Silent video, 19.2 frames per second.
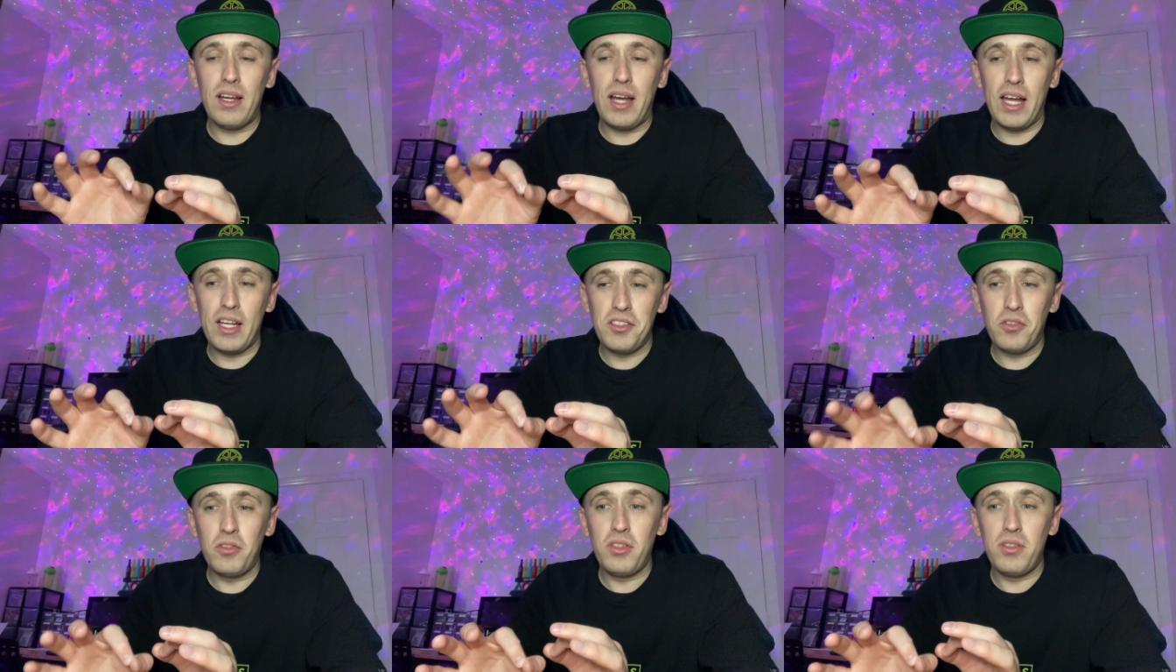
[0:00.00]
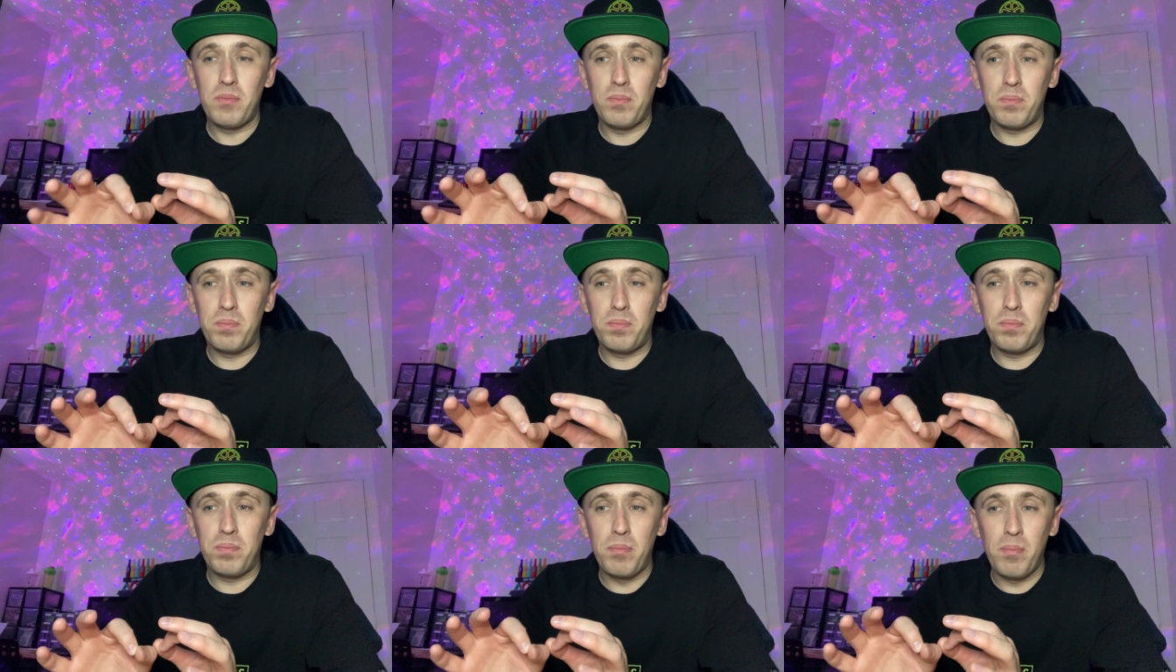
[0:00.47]
as i
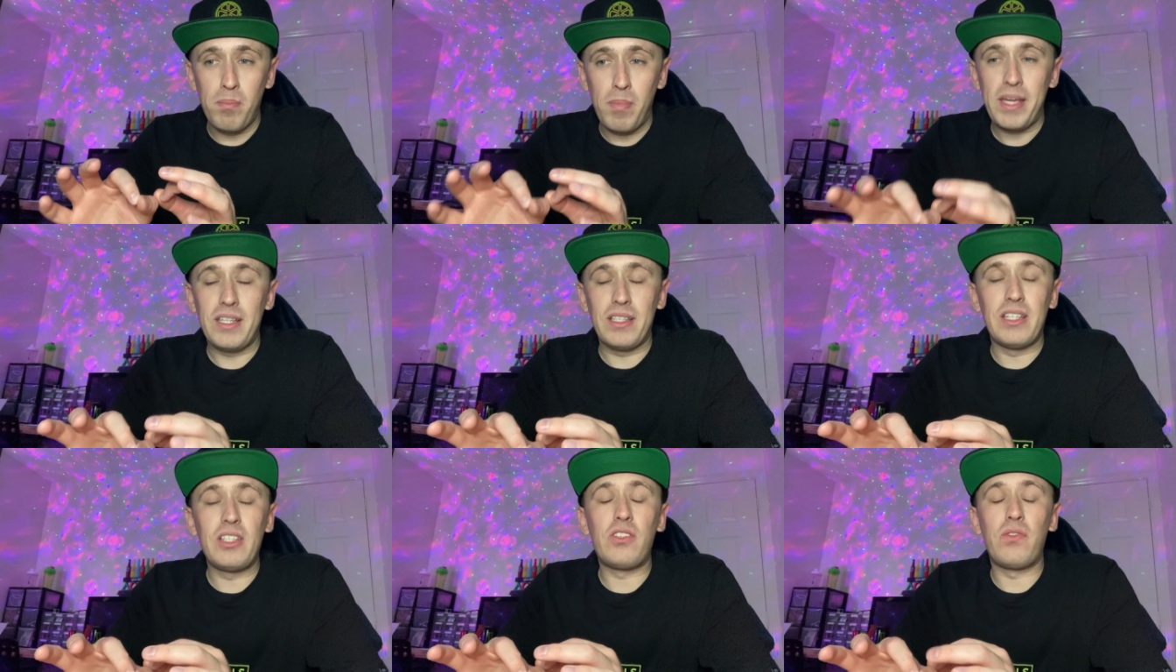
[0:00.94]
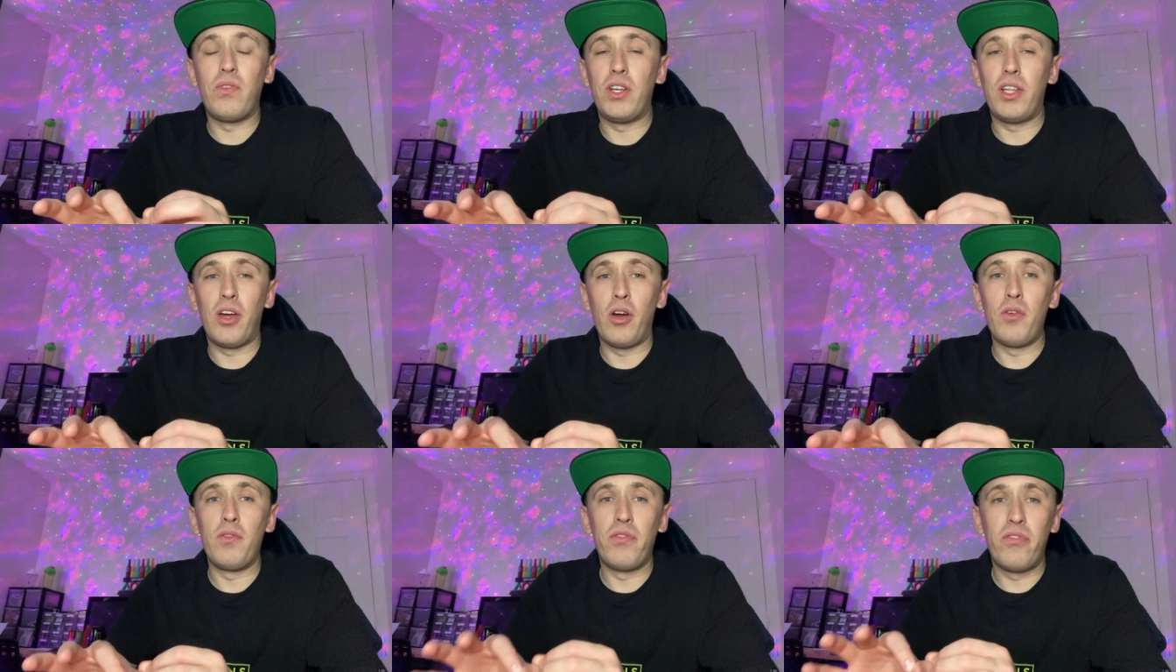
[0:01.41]
make this
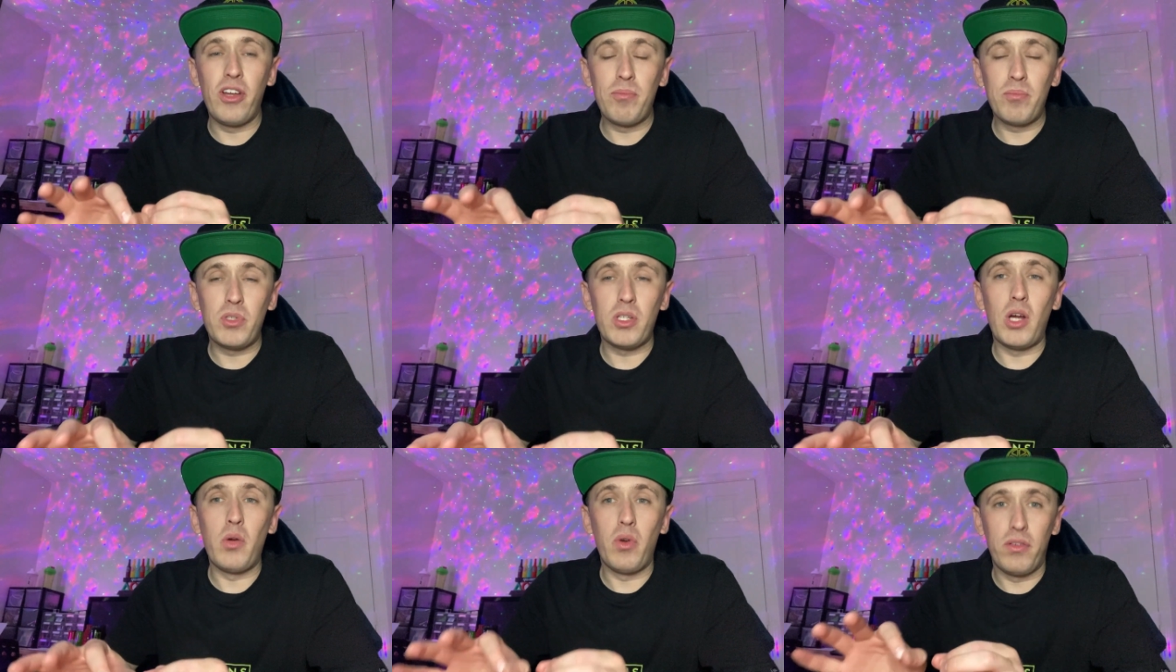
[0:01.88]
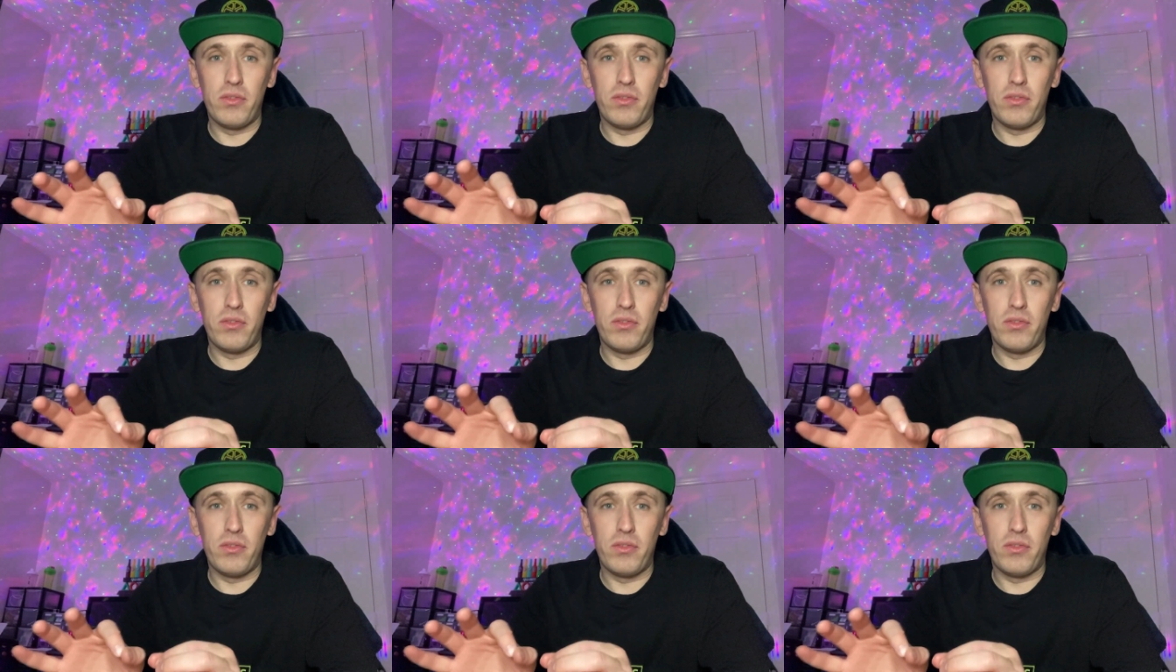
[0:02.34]
video vimto